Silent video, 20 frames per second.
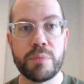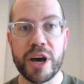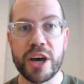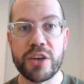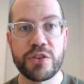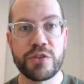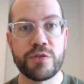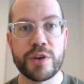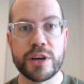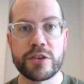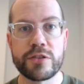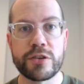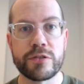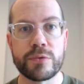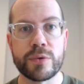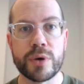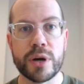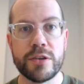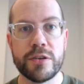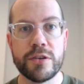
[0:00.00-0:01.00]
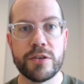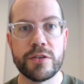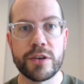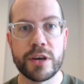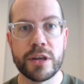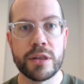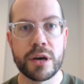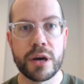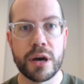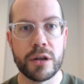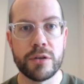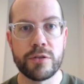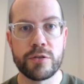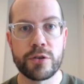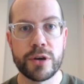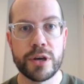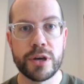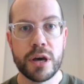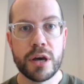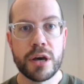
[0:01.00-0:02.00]
best fiction writers in the
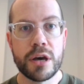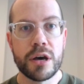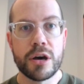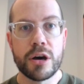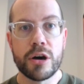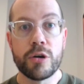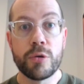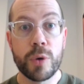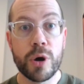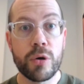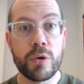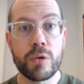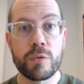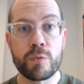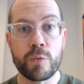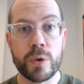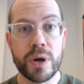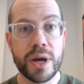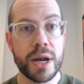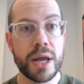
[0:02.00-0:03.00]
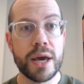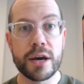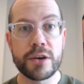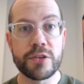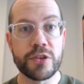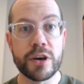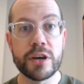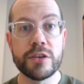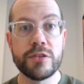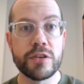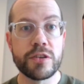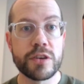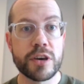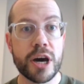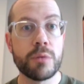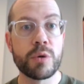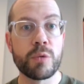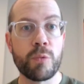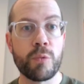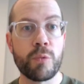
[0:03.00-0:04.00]
country, who were all really excited to
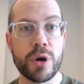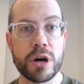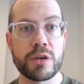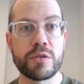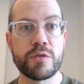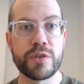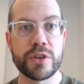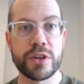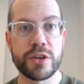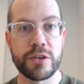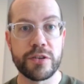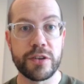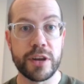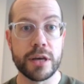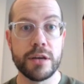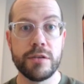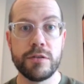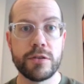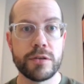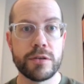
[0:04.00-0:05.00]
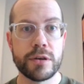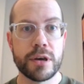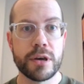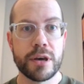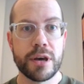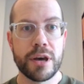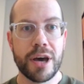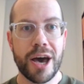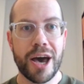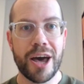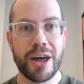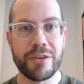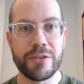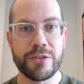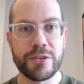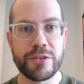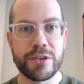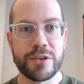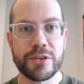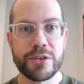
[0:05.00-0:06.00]
come and work for the state
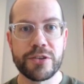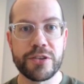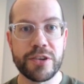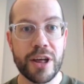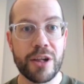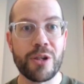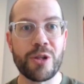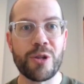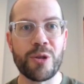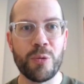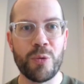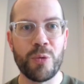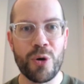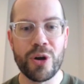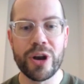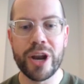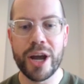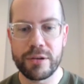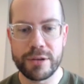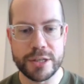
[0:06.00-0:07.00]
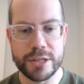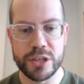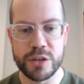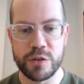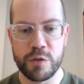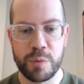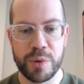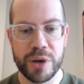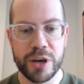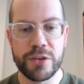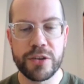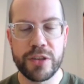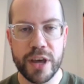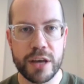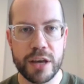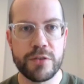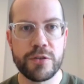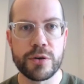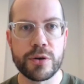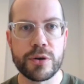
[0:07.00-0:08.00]
and sell the war narrative, because
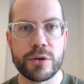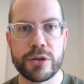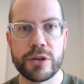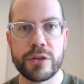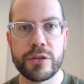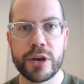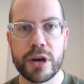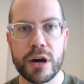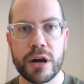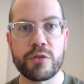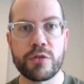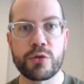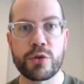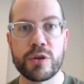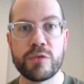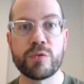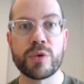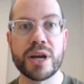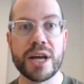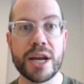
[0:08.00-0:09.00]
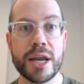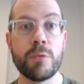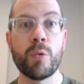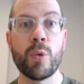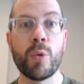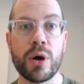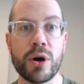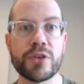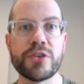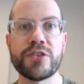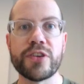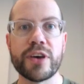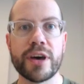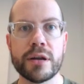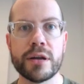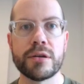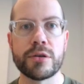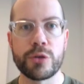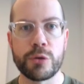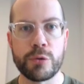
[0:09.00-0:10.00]
they saw that the country really was
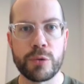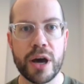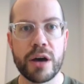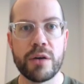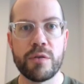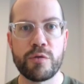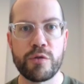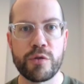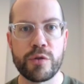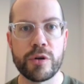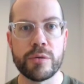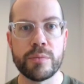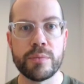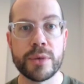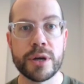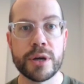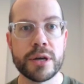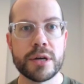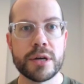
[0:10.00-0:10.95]
under threat from